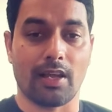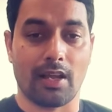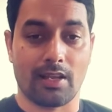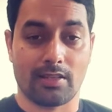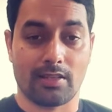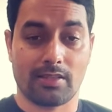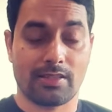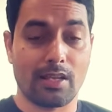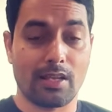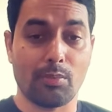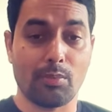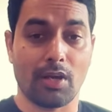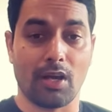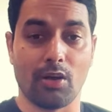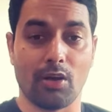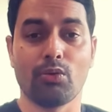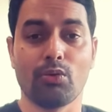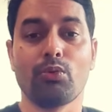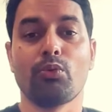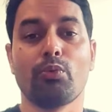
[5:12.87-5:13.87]

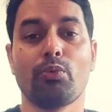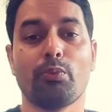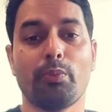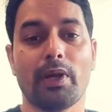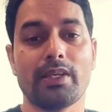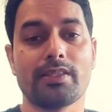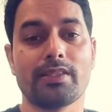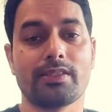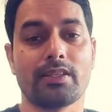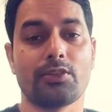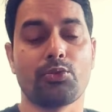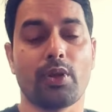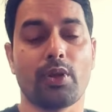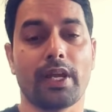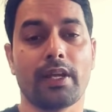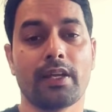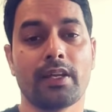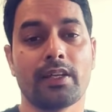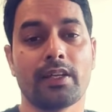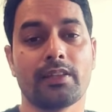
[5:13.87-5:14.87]
somehow miss the
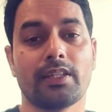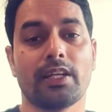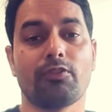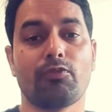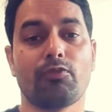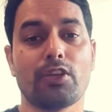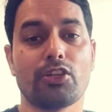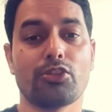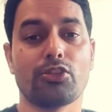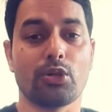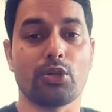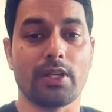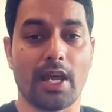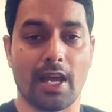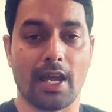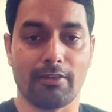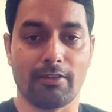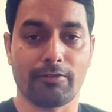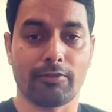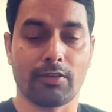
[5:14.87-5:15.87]
trick that we should
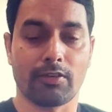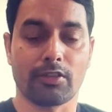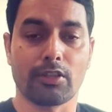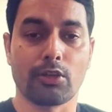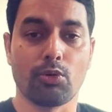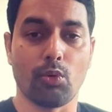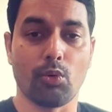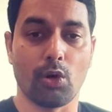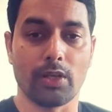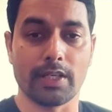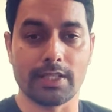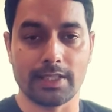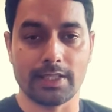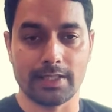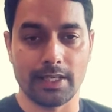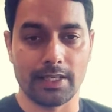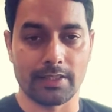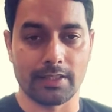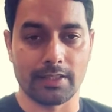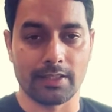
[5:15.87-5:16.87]
have the quality
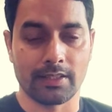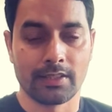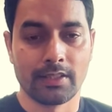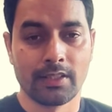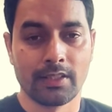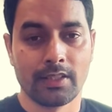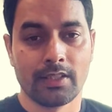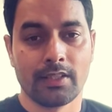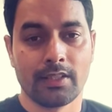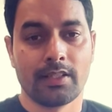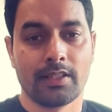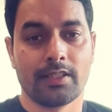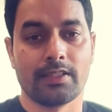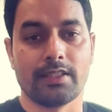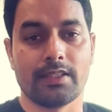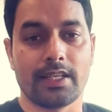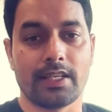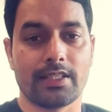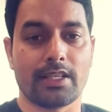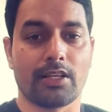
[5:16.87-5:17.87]
data.
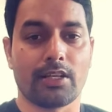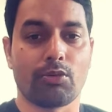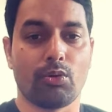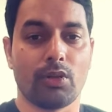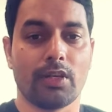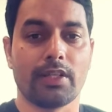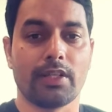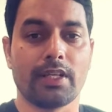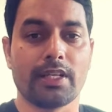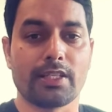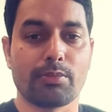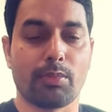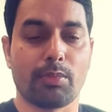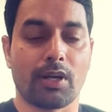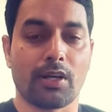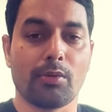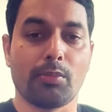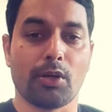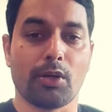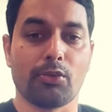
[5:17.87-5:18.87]
Data quality is
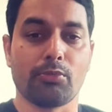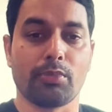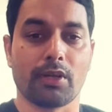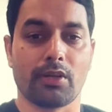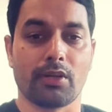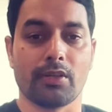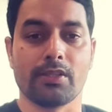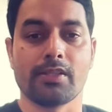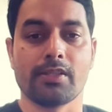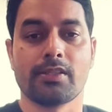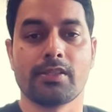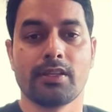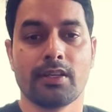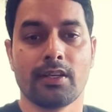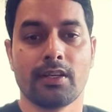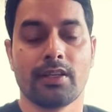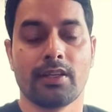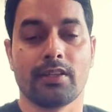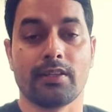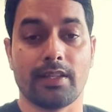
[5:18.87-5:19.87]
paramount because
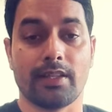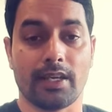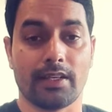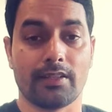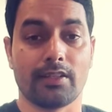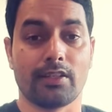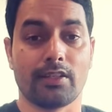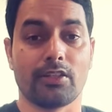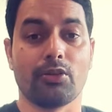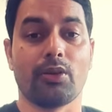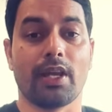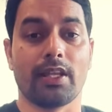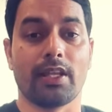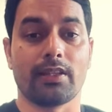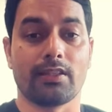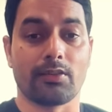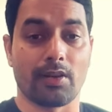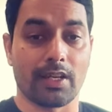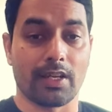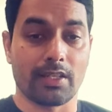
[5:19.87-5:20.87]
then you get
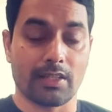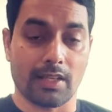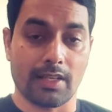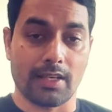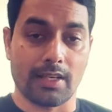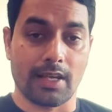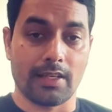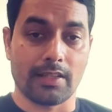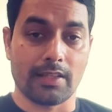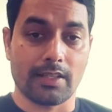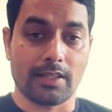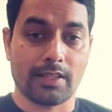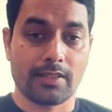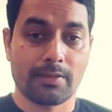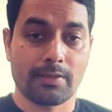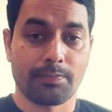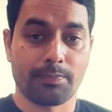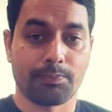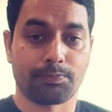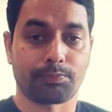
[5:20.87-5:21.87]
the right
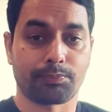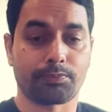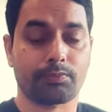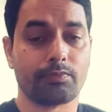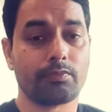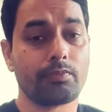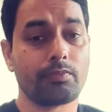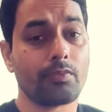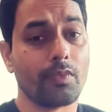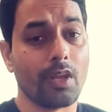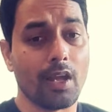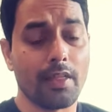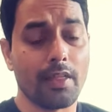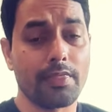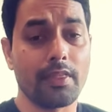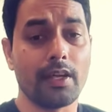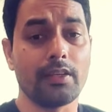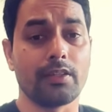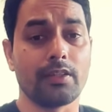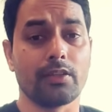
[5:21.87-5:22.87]
analytics, and
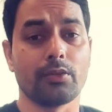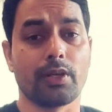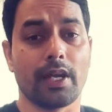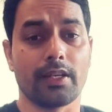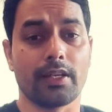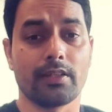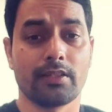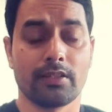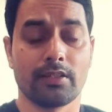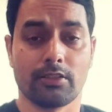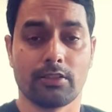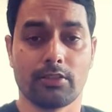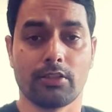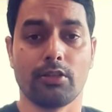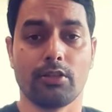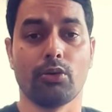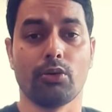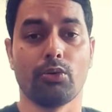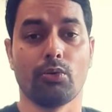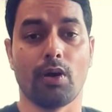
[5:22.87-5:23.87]
then you get to
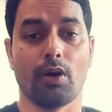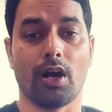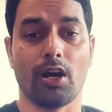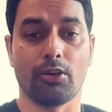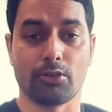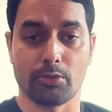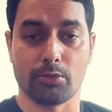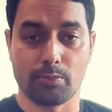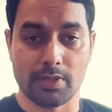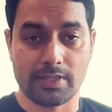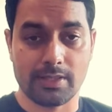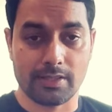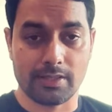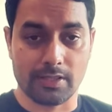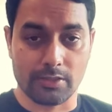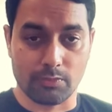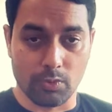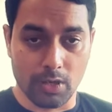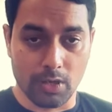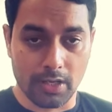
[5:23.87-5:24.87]
know how your business
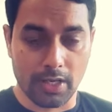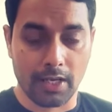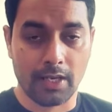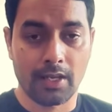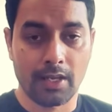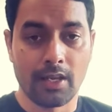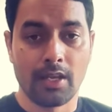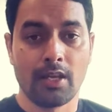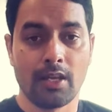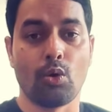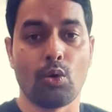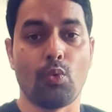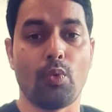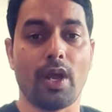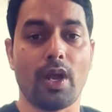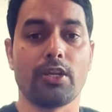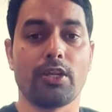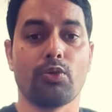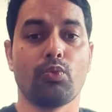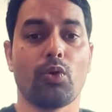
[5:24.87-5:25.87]
is working,
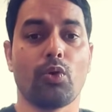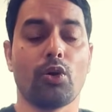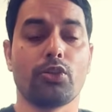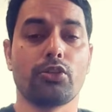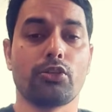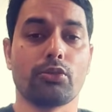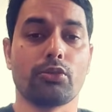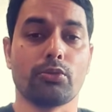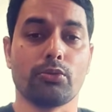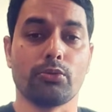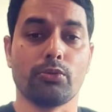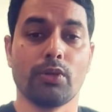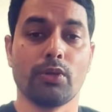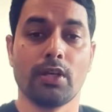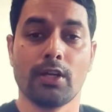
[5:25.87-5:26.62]
where you want to